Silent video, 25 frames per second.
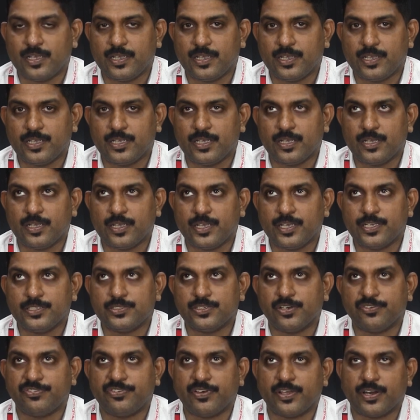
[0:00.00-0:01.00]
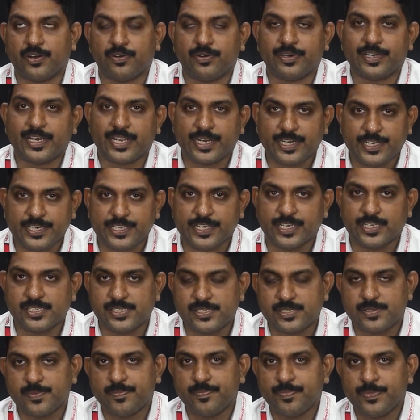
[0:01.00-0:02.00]
age of around 10
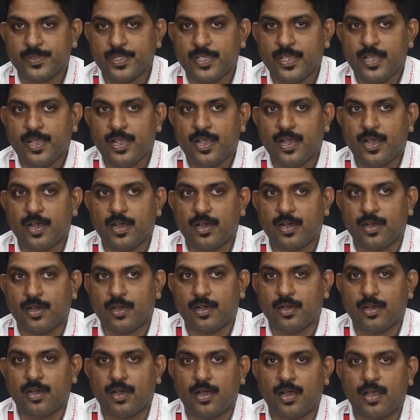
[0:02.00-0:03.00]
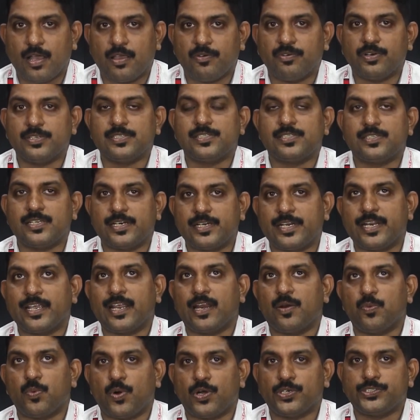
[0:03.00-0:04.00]
years. I was
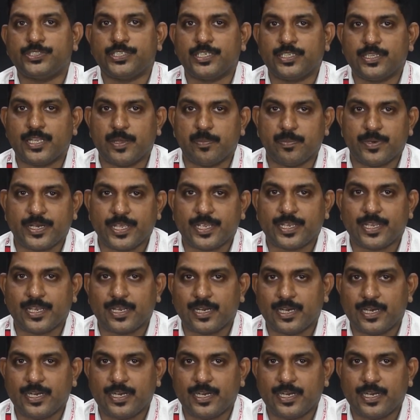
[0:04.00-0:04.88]
sitting and watching them taking